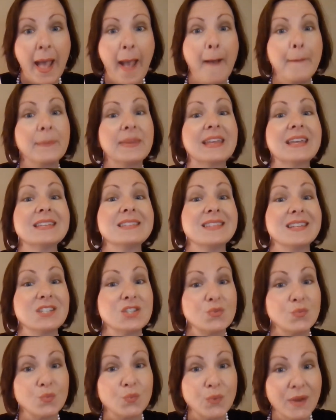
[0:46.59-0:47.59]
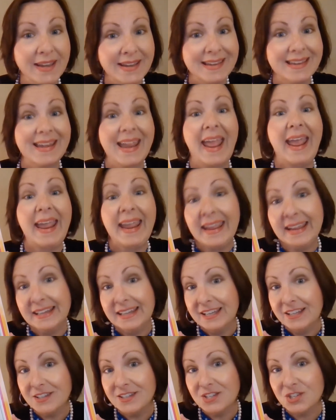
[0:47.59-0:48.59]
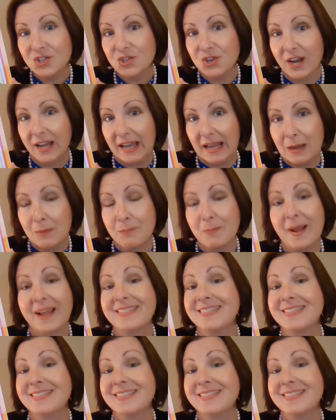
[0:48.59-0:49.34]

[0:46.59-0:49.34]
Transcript: because it's written and illustrated by